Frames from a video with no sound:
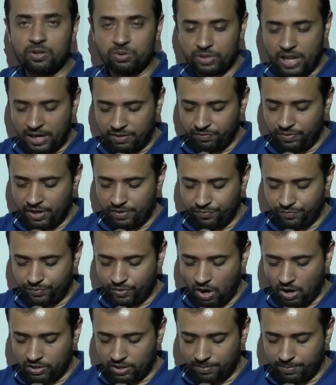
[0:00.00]
to that we have
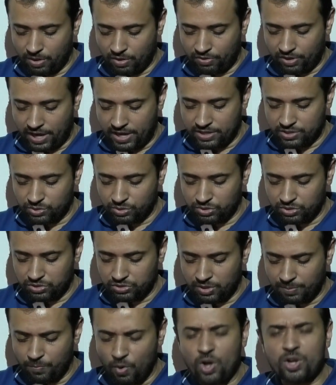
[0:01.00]
talked about right so
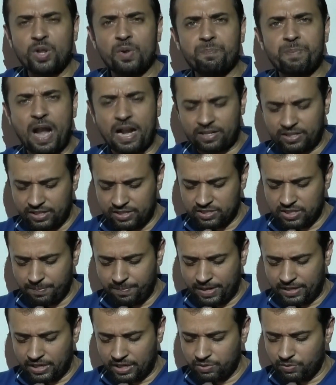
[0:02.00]
the more you practice the
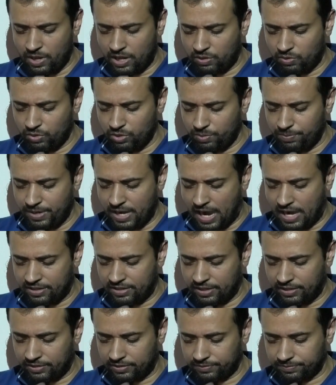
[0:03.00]
better you are going to be
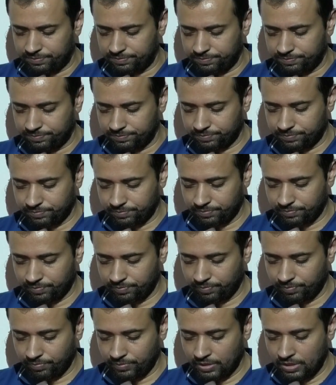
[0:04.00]
at it
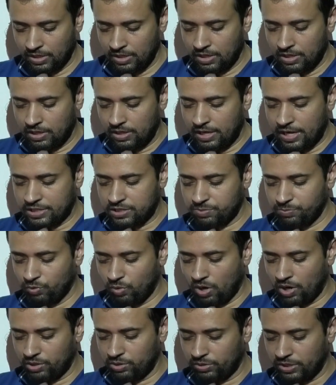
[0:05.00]
let's
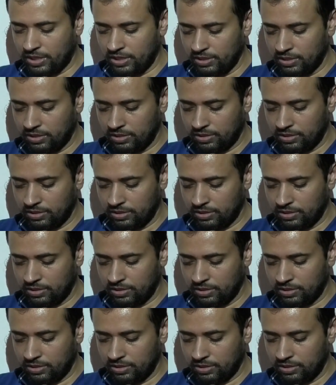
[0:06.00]
move on to the